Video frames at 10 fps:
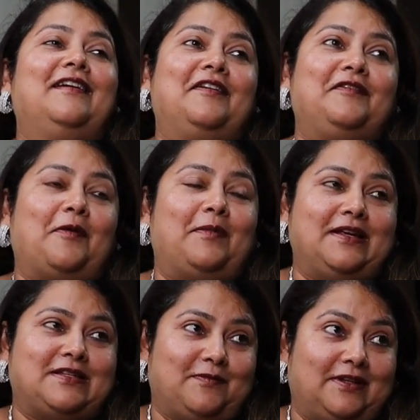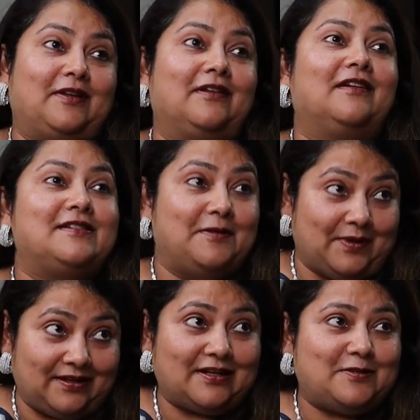We are blessed with
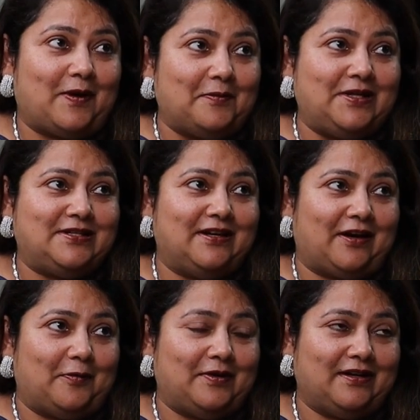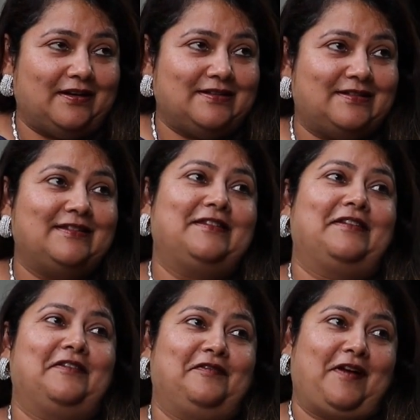Simandar Swamiji around us,
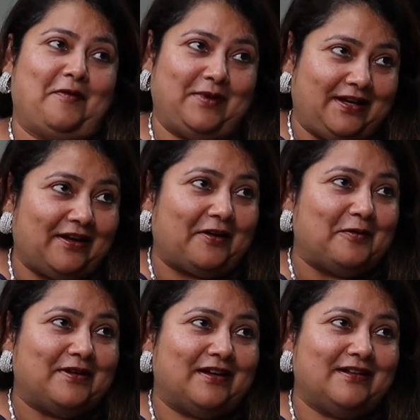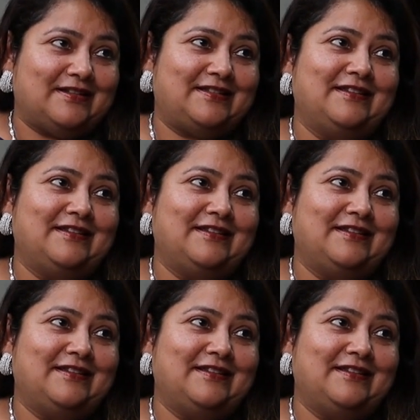the family around us.